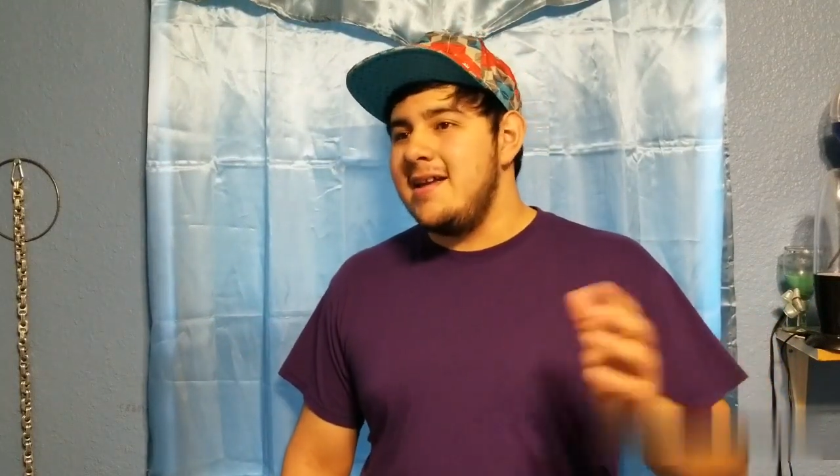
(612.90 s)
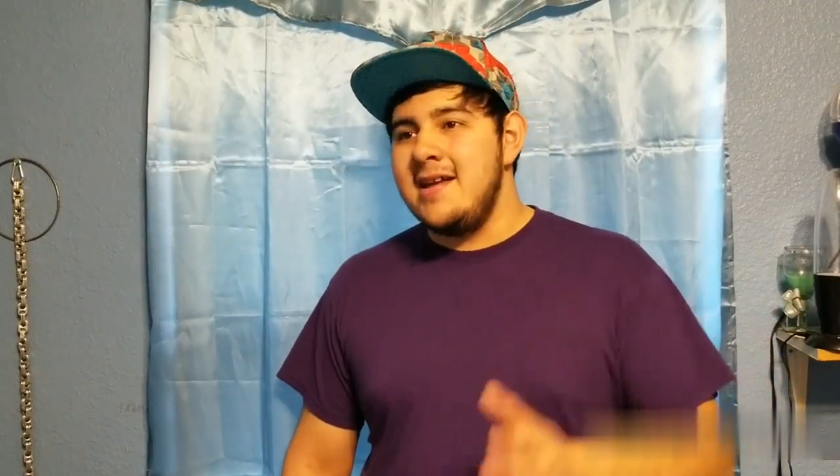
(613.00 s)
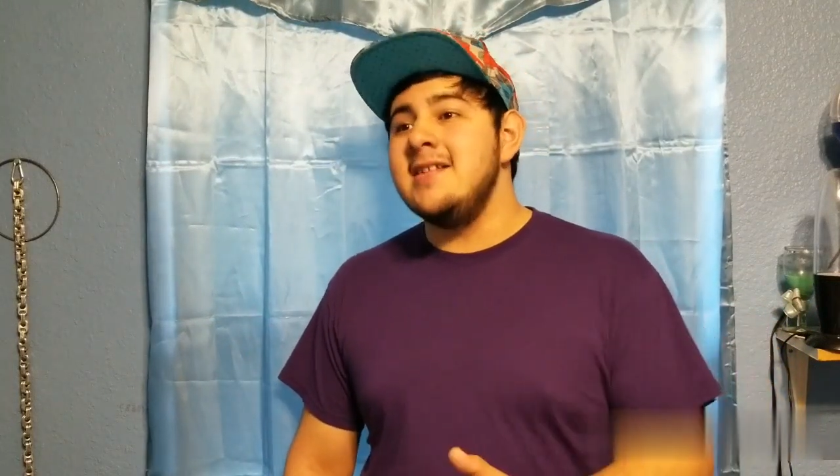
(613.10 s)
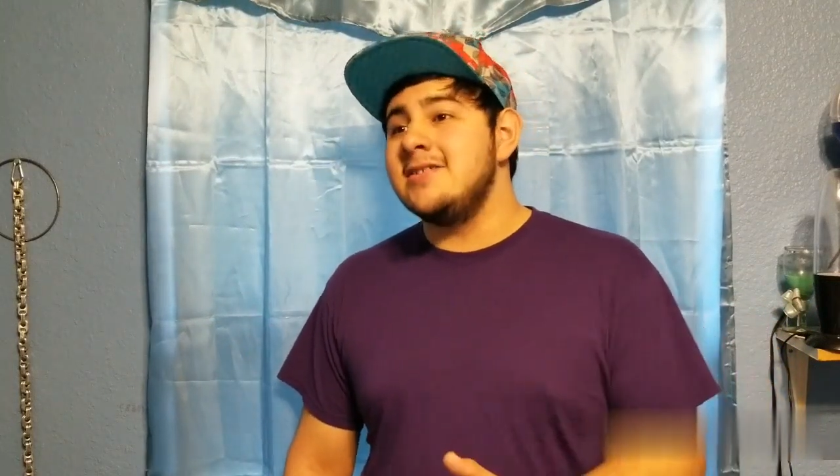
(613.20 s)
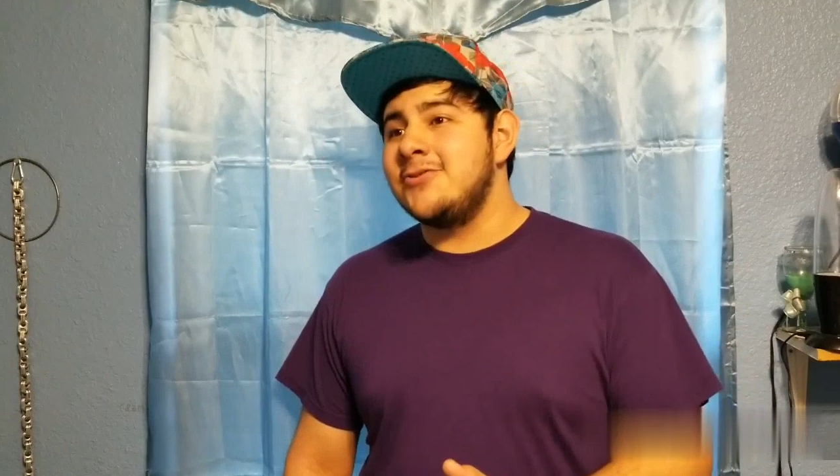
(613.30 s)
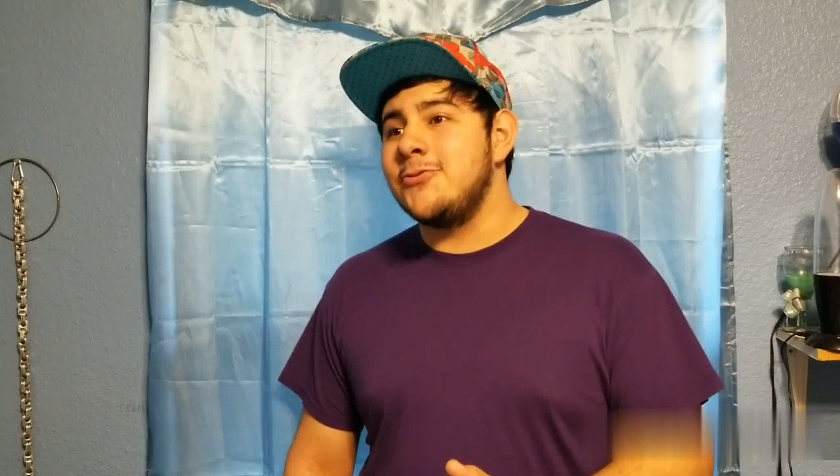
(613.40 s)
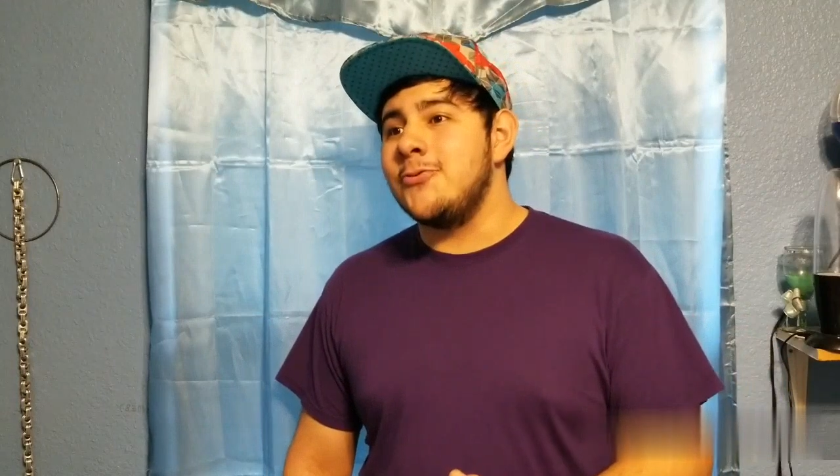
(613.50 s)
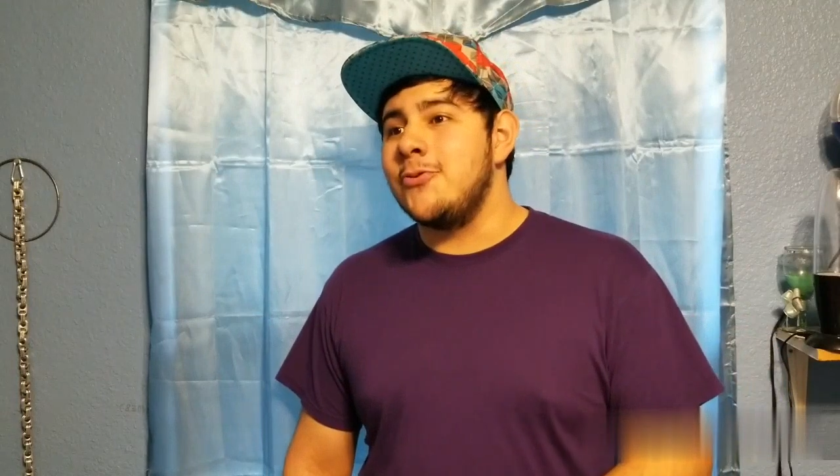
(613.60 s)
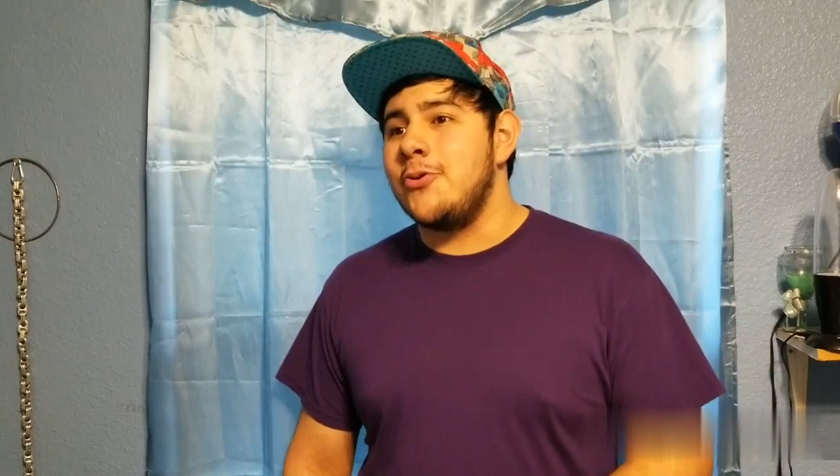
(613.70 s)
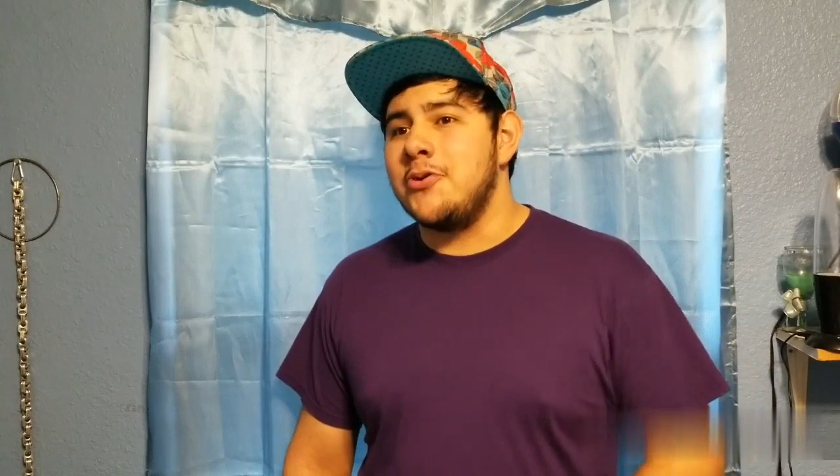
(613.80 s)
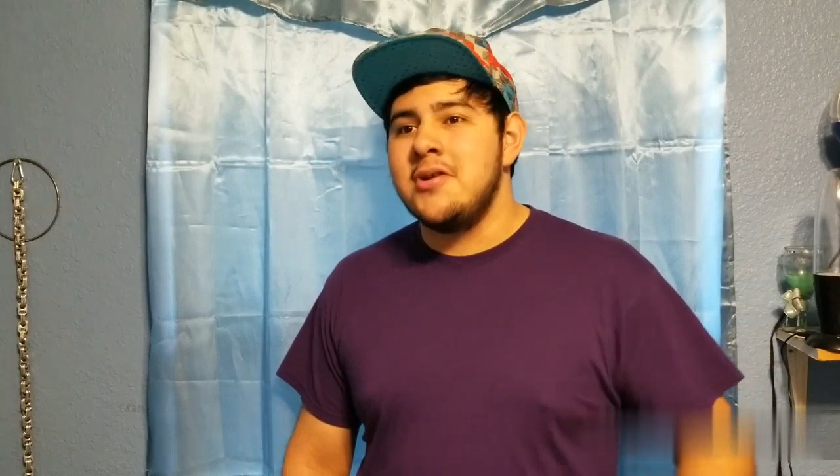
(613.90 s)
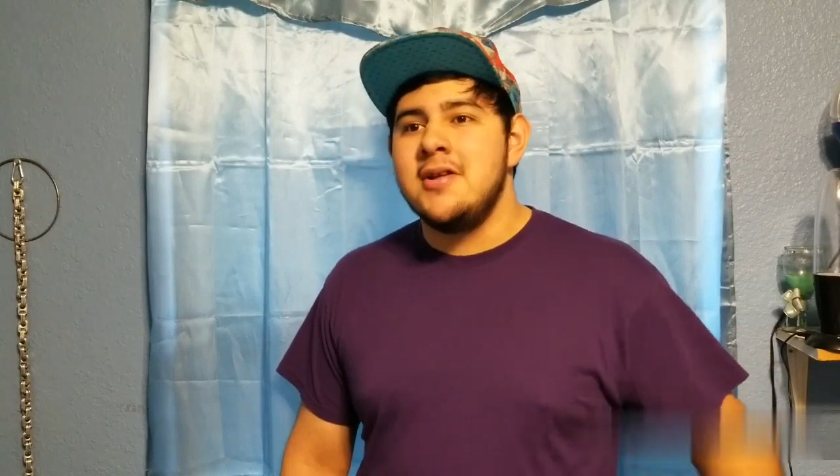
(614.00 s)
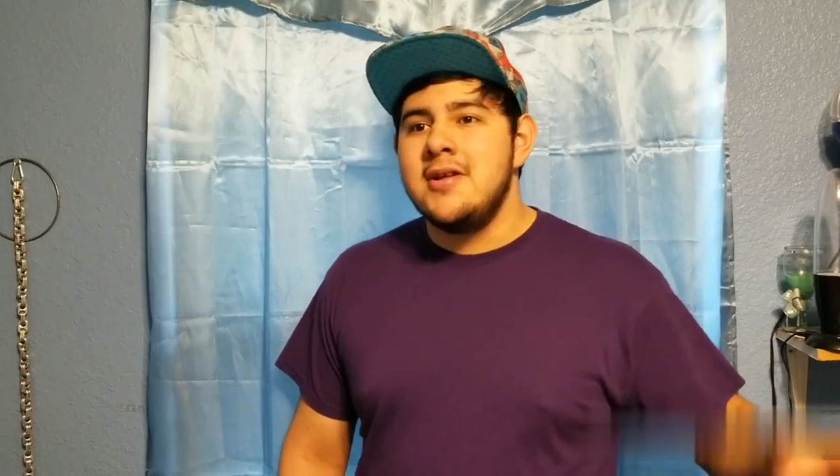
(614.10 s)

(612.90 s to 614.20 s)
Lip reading: in school,